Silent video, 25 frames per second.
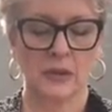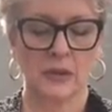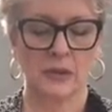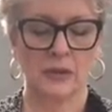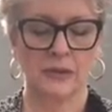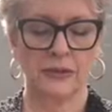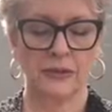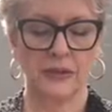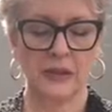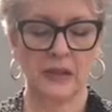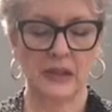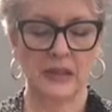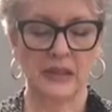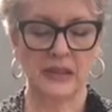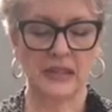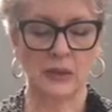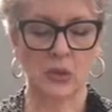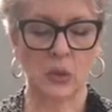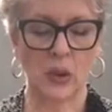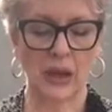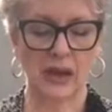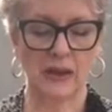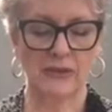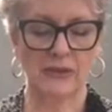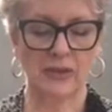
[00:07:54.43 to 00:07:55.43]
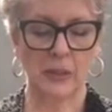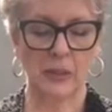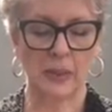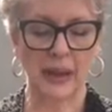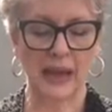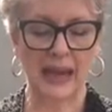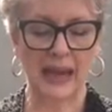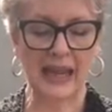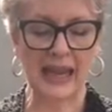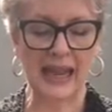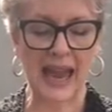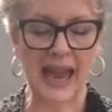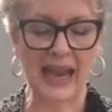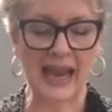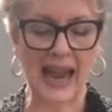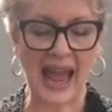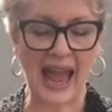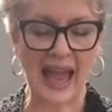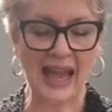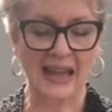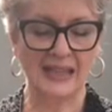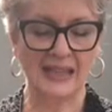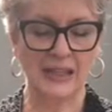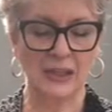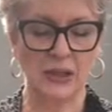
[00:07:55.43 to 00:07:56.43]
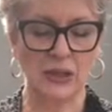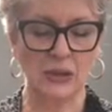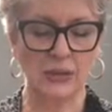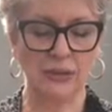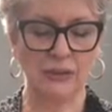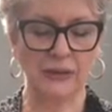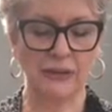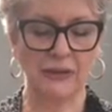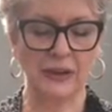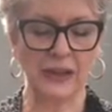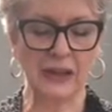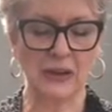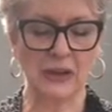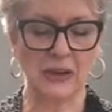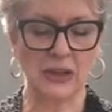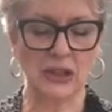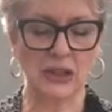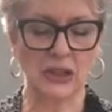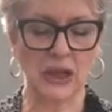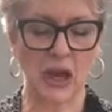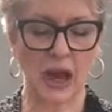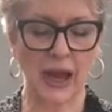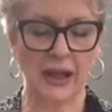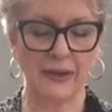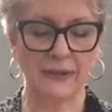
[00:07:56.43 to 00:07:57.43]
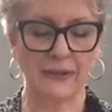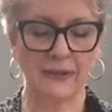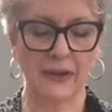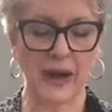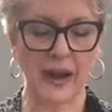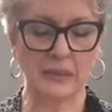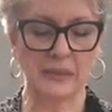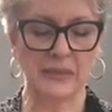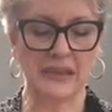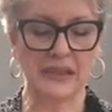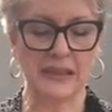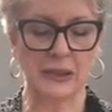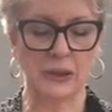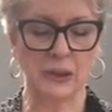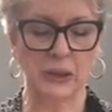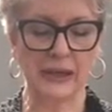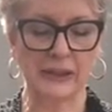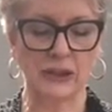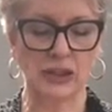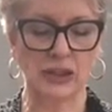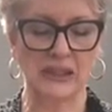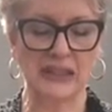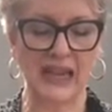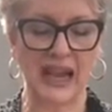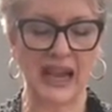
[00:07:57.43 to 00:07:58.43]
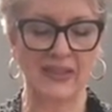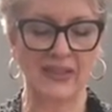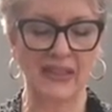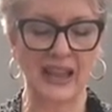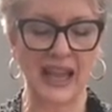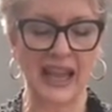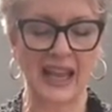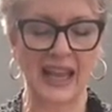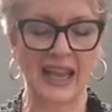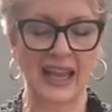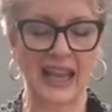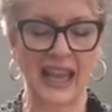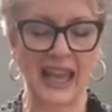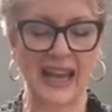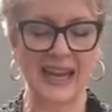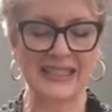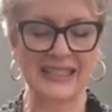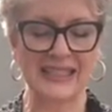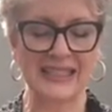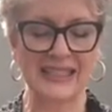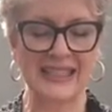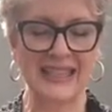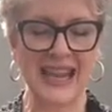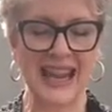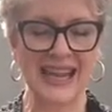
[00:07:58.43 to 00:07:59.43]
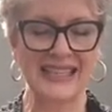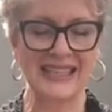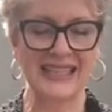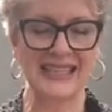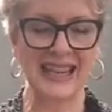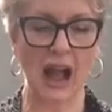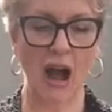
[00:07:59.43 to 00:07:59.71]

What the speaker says: Feel the swell of the belly, and as you feel the diaphragm stretch down there, get a sense